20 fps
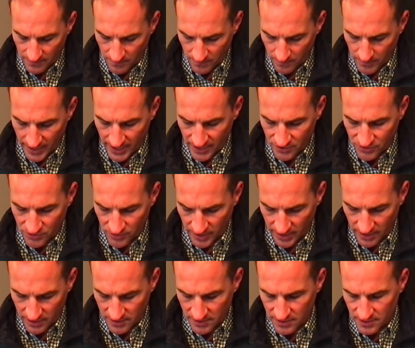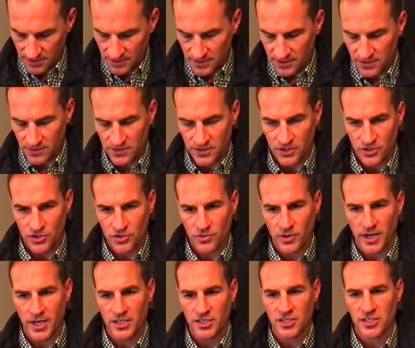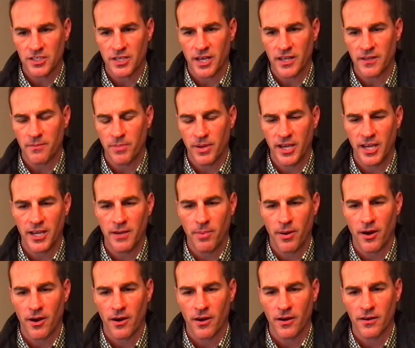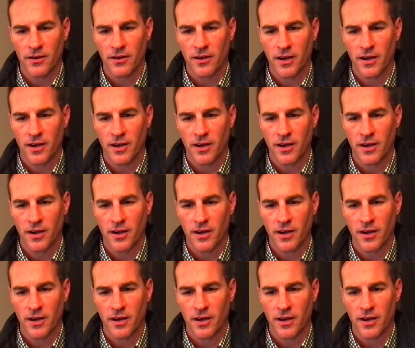matrix situation on the pay part